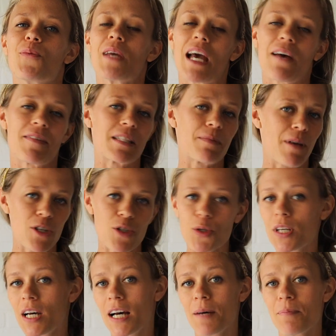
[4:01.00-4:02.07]
we have a special
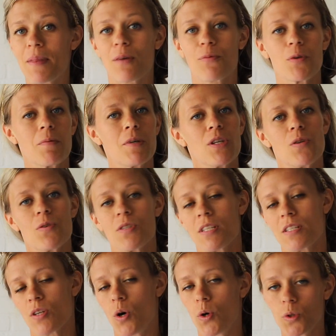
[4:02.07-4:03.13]
cup that Ruby
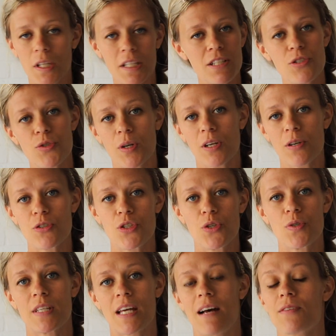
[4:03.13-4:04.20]
uses only to drink her
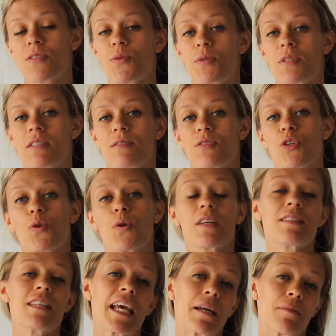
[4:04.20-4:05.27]
juice out. So you can
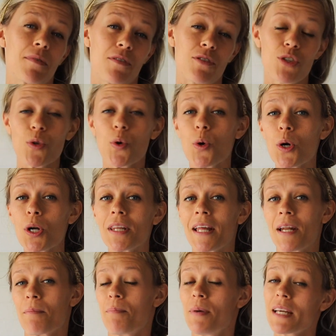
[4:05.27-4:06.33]
take them to the store, let
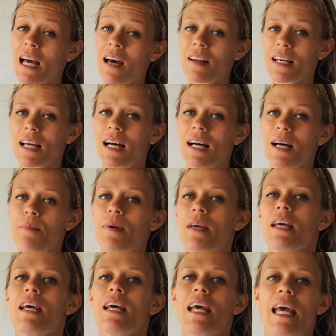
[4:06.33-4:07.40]
them pick out a
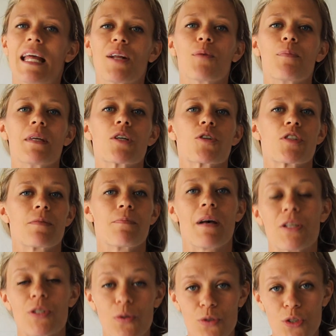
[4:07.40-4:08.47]
cup, and it'll be their
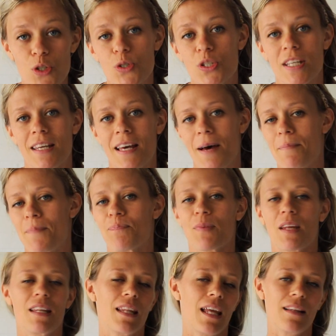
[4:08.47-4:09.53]
special juicing cup.
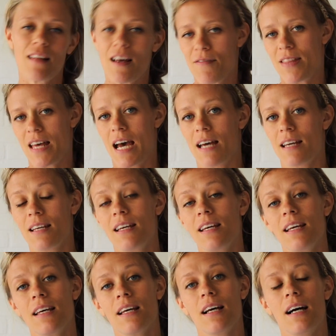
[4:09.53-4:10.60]
And they love that.
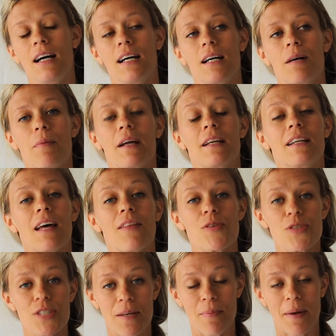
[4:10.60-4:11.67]
Another
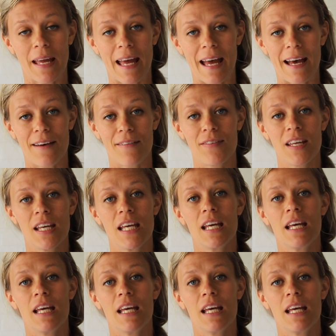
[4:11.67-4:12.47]
tip I have,